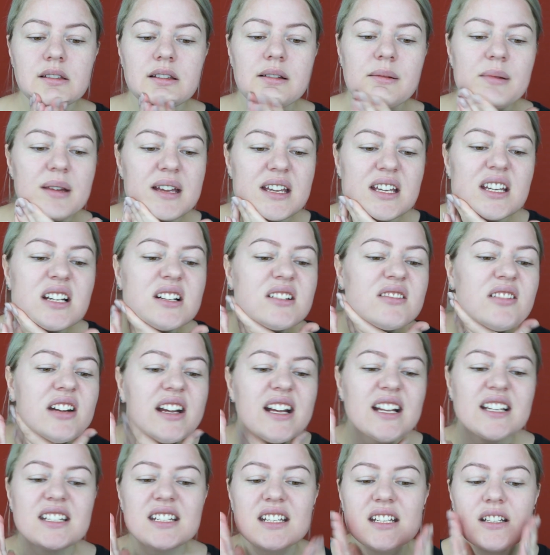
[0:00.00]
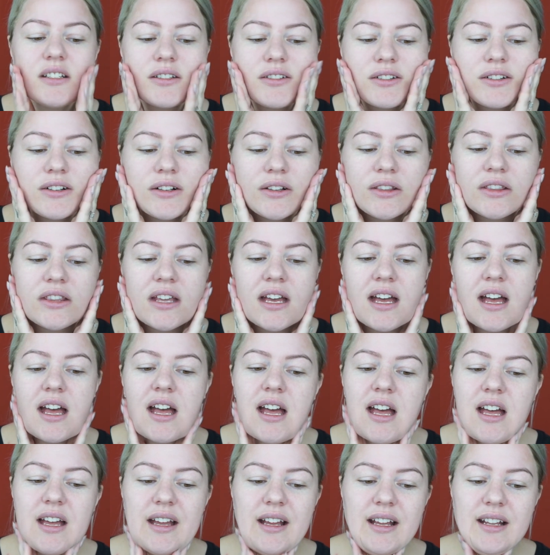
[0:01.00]
So I might go around and do
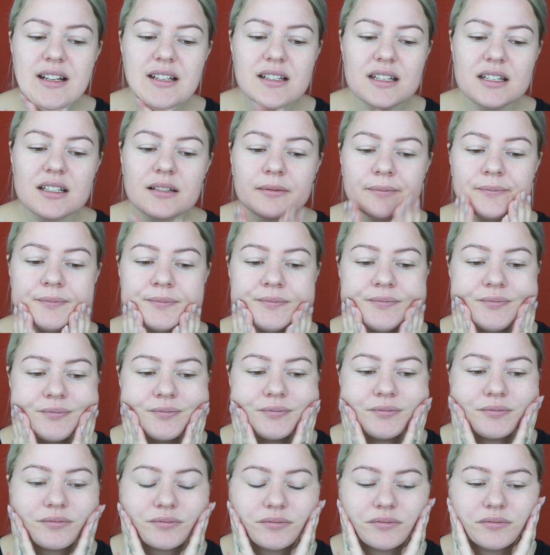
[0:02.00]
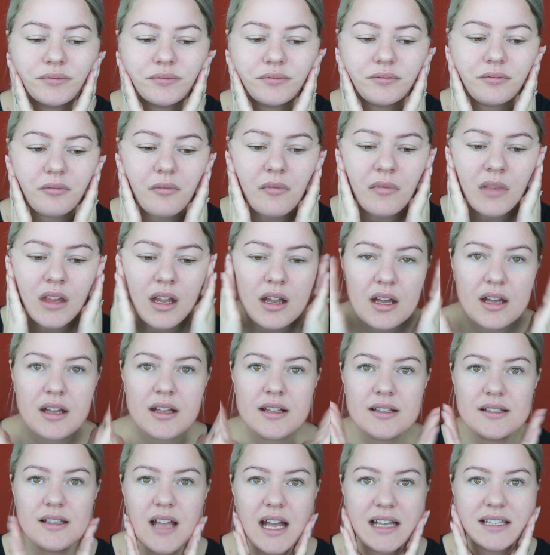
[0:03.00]
that.
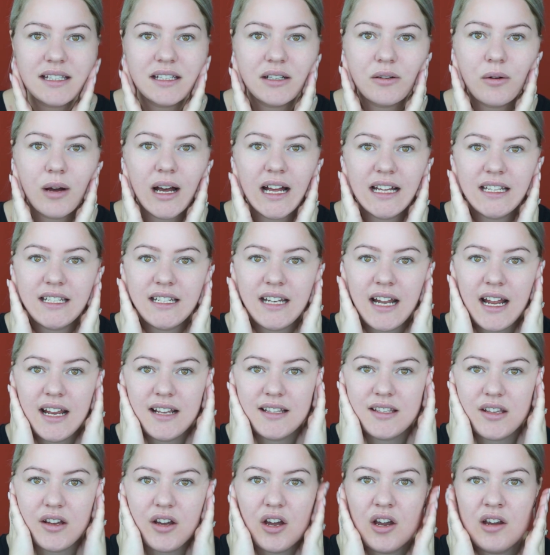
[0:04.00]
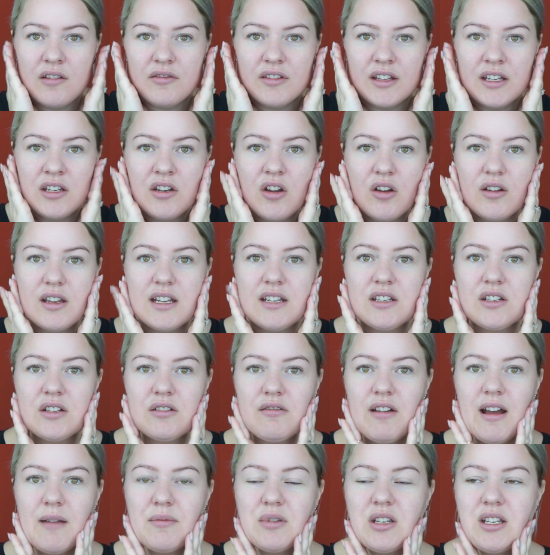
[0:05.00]
It's nice and quiet today, so hopefully no
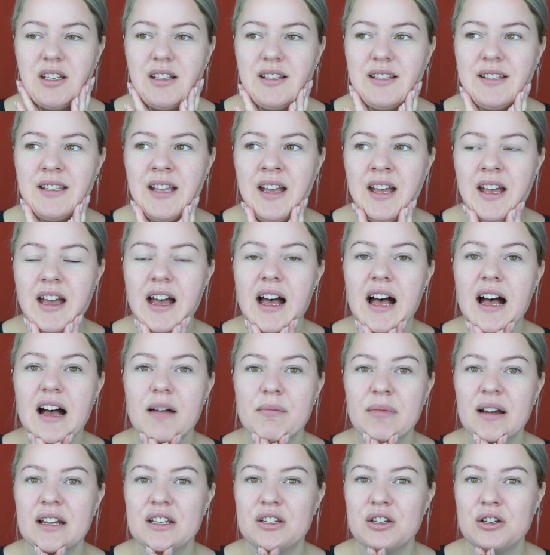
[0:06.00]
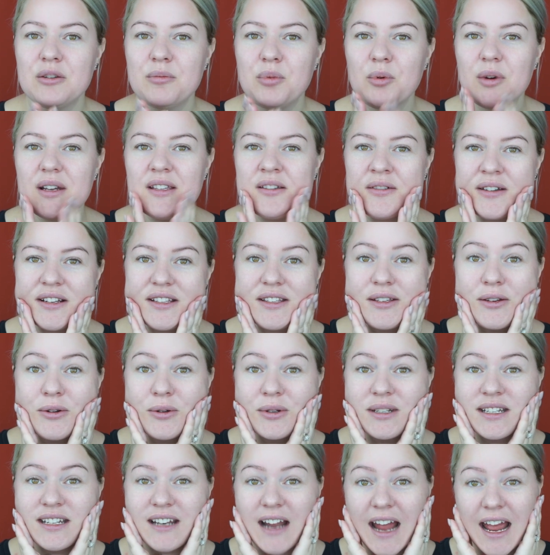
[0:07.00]
interruptions. My 2 boys are at
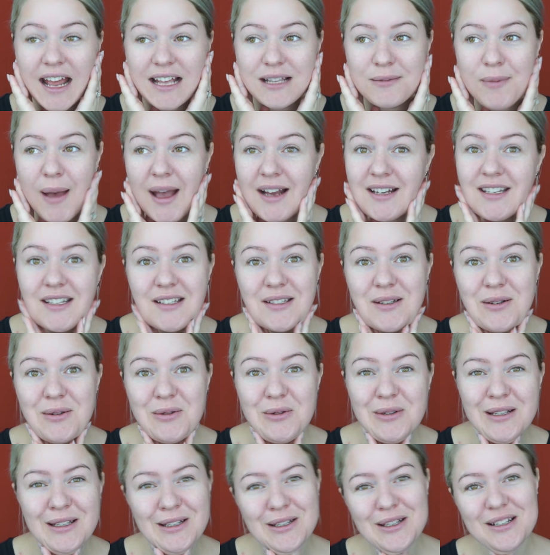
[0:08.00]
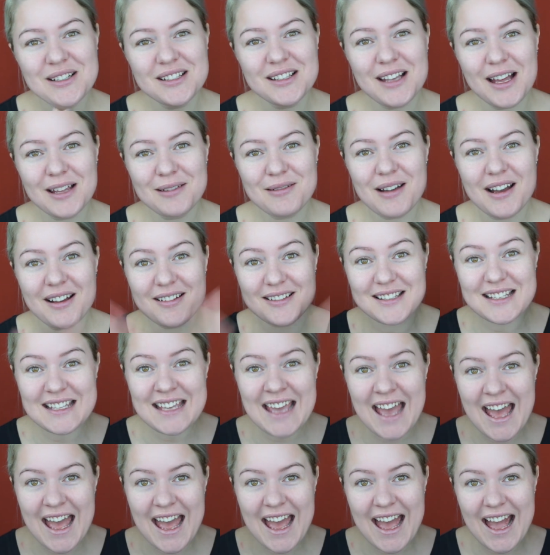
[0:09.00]
school today. It's back to school in New South Wales.
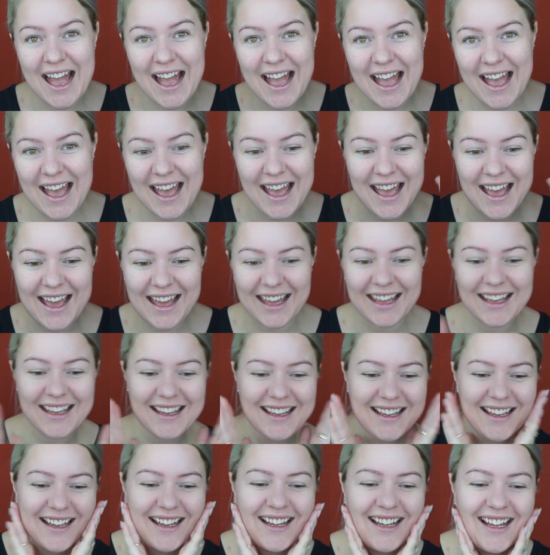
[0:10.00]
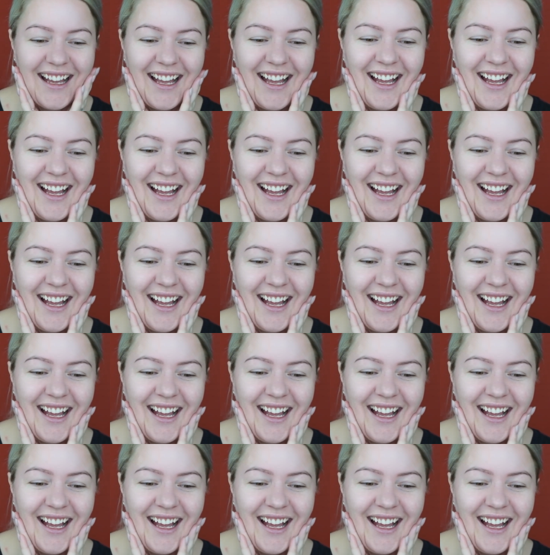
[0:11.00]
Yay!